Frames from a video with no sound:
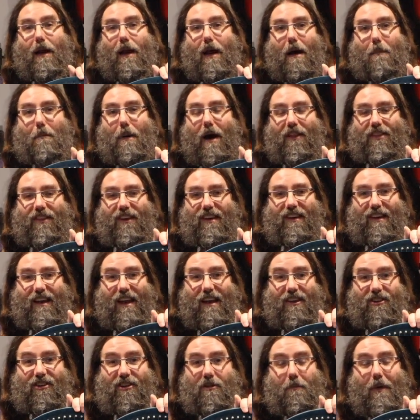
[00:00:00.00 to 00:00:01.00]
about this
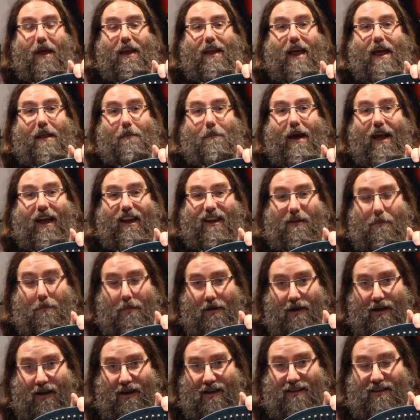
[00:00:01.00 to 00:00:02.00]
instrument and my
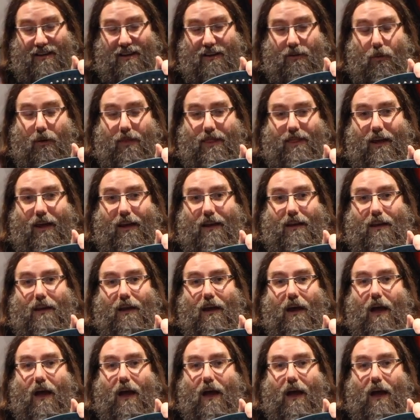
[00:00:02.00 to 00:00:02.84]
experiences with it.